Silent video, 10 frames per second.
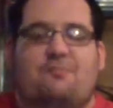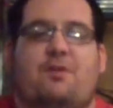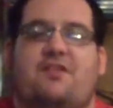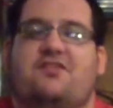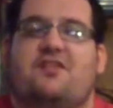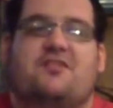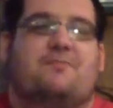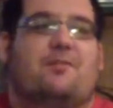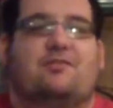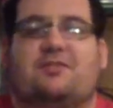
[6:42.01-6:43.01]
but
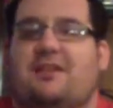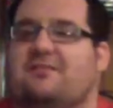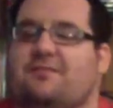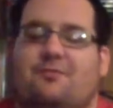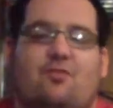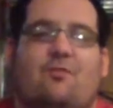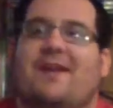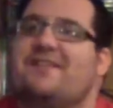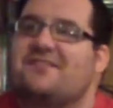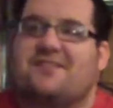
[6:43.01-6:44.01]
just pulls out some
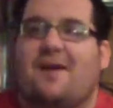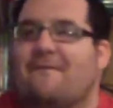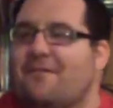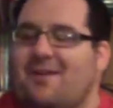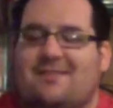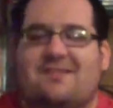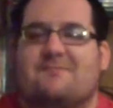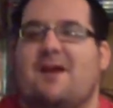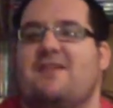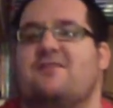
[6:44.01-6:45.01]
great stuff throughout
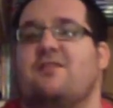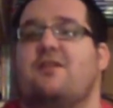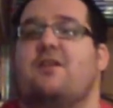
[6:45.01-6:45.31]
this match